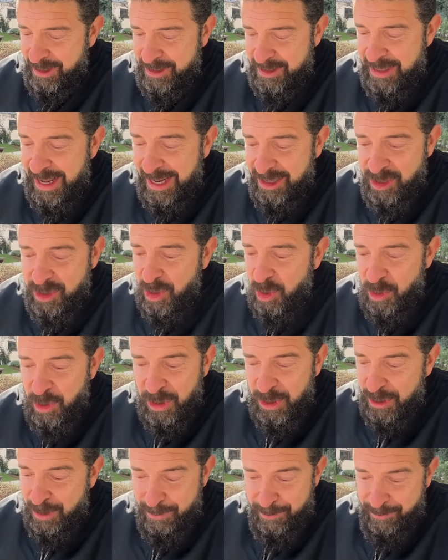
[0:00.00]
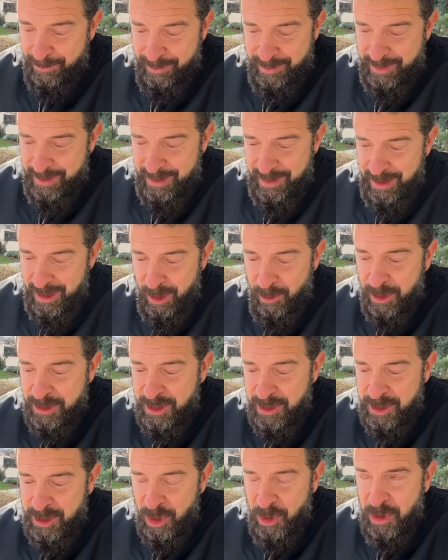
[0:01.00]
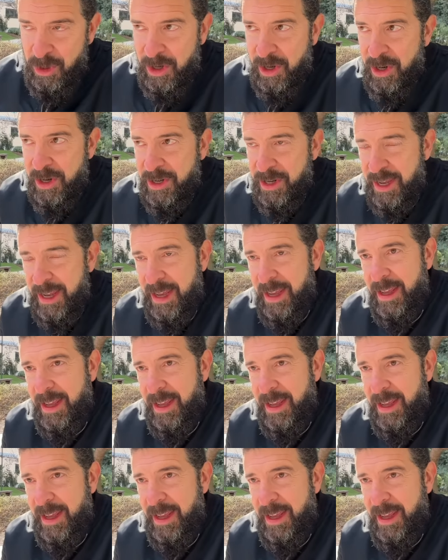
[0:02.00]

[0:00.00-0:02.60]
not so good. It wasn't so good